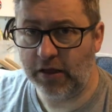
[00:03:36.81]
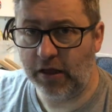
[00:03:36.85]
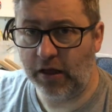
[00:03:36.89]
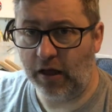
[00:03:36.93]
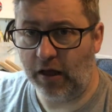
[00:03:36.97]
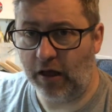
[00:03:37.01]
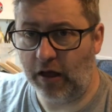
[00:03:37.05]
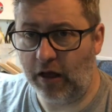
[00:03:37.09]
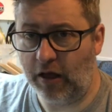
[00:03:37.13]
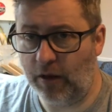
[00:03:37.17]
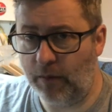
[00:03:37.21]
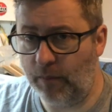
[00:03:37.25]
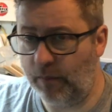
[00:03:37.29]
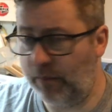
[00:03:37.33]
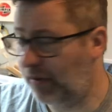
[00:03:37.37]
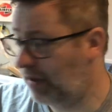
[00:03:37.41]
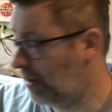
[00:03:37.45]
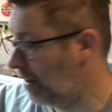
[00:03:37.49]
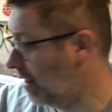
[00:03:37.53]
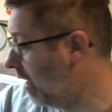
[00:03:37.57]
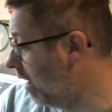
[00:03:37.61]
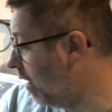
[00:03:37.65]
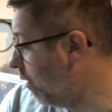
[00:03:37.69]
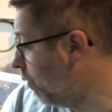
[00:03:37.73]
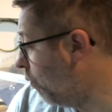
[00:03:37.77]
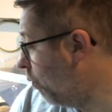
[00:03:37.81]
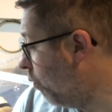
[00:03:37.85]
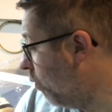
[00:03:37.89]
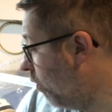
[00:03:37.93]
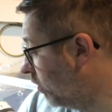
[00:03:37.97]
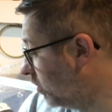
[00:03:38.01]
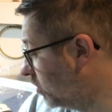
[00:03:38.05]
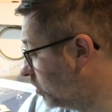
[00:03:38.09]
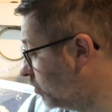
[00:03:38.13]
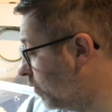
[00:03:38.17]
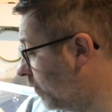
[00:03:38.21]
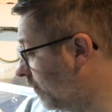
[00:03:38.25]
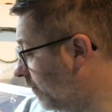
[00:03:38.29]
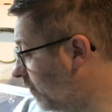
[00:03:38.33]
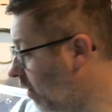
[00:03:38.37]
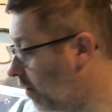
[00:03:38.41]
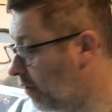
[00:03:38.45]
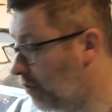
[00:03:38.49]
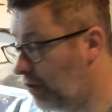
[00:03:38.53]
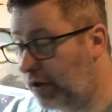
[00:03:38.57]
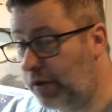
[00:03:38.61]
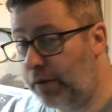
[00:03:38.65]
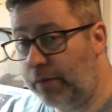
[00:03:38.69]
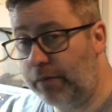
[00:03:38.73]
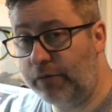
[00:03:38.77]
And once we've got
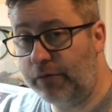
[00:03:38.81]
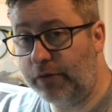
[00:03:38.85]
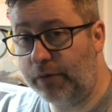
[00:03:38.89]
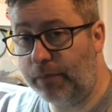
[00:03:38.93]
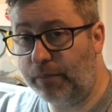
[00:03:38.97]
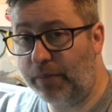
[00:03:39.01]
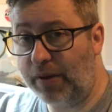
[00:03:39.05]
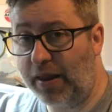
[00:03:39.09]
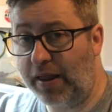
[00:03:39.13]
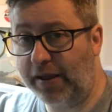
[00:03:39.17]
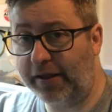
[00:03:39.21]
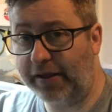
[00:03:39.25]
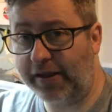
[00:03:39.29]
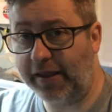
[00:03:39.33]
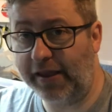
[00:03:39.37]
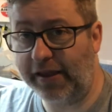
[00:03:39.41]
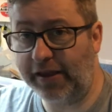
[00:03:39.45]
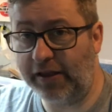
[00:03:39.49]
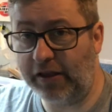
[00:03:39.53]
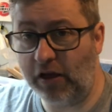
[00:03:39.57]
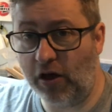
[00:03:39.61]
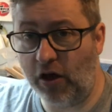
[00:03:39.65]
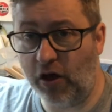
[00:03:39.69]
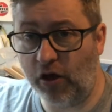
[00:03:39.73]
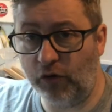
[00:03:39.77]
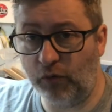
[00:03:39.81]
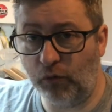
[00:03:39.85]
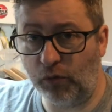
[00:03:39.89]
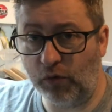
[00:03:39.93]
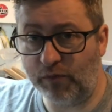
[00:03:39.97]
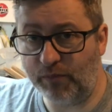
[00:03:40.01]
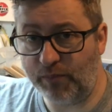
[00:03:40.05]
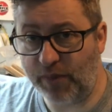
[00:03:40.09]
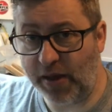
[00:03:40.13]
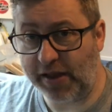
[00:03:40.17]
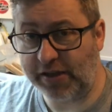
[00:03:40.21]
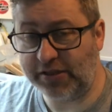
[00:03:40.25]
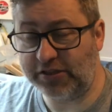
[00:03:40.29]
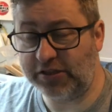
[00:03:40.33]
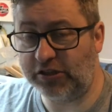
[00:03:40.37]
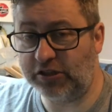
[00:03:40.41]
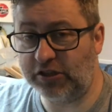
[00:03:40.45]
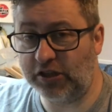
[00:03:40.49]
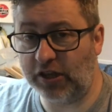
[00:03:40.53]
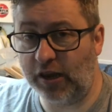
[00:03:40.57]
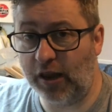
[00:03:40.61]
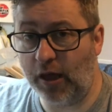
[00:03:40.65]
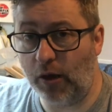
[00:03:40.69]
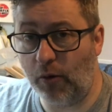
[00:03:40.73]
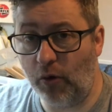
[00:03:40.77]
the planking on, we've painted the
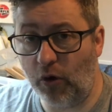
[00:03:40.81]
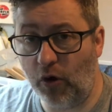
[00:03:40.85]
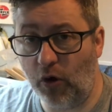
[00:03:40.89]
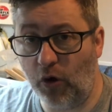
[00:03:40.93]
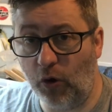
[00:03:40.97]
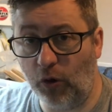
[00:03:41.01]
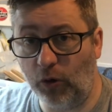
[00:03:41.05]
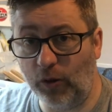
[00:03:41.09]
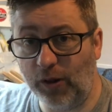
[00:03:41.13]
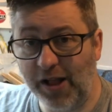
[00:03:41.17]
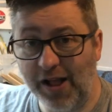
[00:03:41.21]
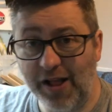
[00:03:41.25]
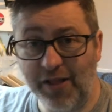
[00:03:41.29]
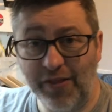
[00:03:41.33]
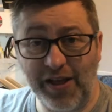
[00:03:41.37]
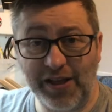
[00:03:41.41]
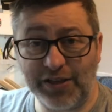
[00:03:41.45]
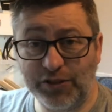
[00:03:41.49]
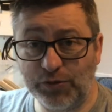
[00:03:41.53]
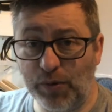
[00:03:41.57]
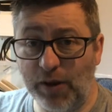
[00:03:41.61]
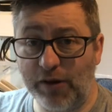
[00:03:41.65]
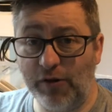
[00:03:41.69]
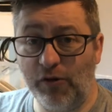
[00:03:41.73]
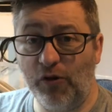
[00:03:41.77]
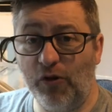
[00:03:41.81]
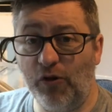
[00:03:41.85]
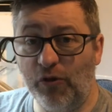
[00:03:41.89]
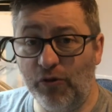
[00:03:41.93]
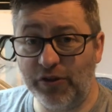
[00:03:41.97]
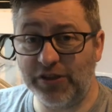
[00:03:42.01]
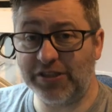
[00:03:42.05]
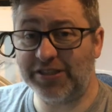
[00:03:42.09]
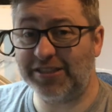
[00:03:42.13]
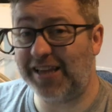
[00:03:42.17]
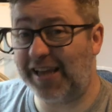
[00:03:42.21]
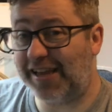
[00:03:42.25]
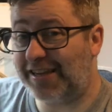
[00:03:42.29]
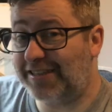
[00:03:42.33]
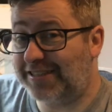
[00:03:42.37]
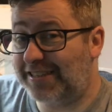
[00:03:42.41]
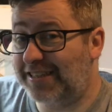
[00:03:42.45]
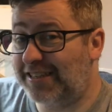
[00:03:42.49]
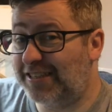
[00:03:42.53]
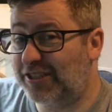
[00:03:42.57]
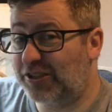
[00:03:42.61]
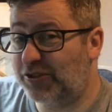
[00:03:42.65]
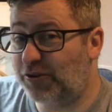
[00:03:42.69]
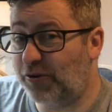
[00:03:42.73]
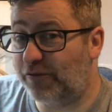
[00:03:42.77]
lower hull, that's where all the sexy
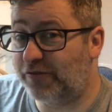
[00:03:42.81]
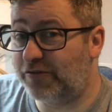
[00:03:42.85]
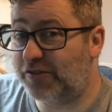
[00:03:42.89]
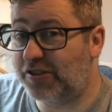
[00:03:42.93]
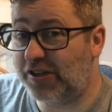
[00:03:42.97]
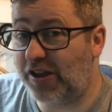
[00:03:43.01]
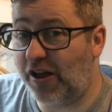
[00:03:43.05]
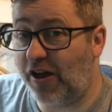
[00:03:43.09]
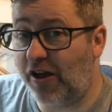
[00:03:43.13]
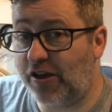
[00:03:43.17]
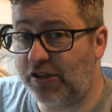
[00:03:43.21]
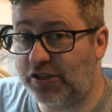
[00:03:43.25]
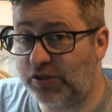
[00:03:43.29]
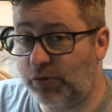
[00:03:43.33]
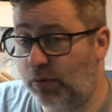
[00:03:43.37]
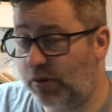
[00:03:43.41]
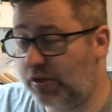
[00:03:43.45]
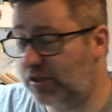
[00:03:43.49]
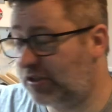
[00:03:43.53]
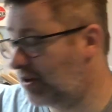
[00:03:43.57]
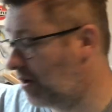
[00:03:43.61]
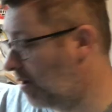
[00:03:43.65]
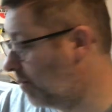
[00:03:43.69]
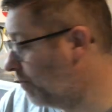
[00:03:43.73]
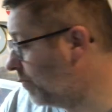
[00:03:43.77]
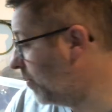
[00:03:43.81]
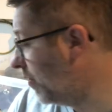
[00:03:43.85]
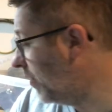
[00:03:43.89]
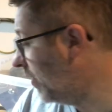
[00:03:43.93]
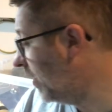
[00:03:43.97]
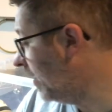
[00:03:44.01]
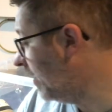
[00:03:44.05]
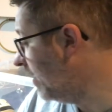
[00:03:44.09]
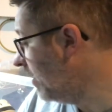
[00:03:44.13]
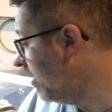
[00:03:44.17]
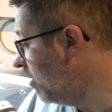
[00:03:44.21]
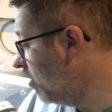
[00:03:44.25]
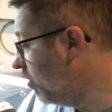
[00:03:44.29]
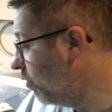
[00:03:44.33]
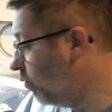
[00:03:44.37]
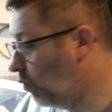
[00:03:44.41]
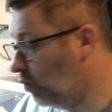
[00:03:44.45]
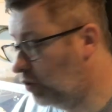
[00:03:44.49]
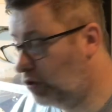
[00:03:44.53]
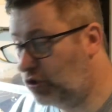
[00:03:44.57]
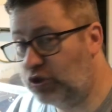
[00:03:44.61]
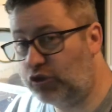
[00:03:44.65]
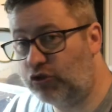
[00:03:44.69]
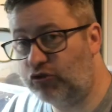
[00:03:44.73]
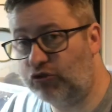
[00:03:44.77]
stuff starts, and we start putting
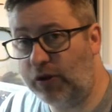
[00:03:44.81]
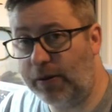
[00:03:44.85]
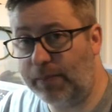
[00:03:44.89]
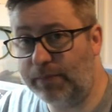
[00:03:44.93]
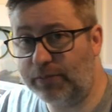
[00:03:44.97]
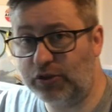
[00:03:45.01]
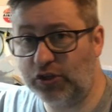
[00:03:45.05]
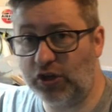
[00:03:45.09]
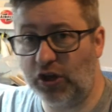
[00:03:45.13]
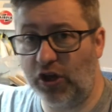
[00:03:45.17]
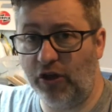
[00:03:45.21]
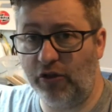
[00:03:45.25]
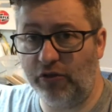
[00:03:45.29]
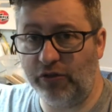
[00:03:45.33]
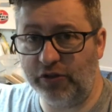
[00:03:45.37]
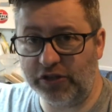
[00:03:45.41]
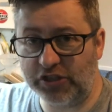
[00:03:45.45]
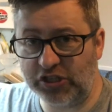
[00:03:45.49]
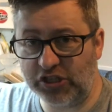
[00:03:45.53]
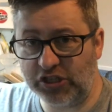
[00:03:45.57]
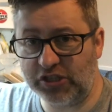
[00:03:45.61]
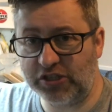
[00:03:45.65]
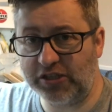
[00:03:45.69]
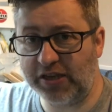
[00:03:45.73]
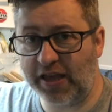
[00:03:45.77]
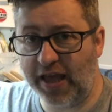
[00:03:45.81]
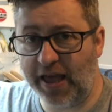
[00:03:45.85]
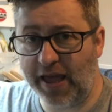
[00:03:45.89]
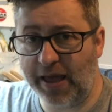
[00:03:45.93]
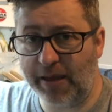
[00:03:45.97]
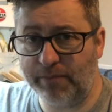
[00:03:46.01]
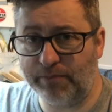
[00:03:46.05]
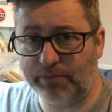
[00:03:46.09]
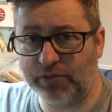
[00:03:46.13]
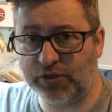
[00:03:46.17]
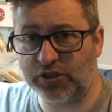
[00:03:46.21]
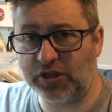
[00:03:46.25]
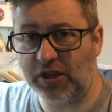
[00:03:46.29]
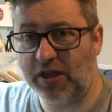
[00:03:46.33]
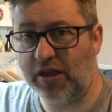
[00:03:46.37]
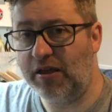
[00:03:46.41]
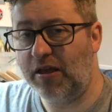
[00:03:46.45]
wood strips on the steps.